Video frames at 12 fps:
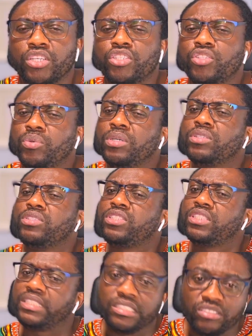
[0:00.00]
you will
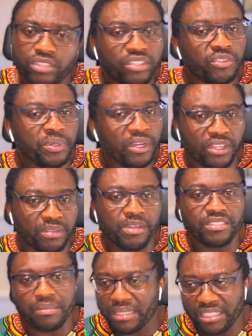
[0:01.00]
still not know a lot about
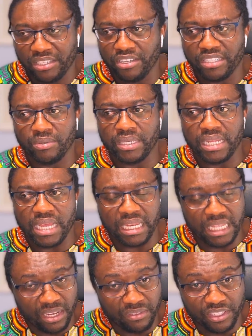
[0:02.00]
cybersecurity at the
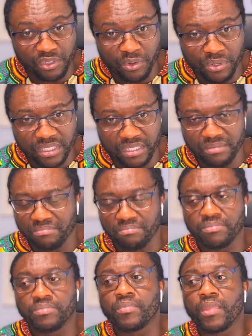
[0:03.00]
end of this course.
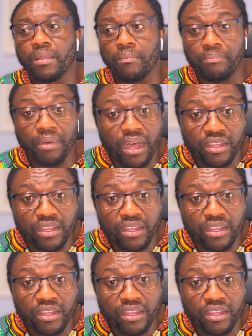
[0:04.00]
But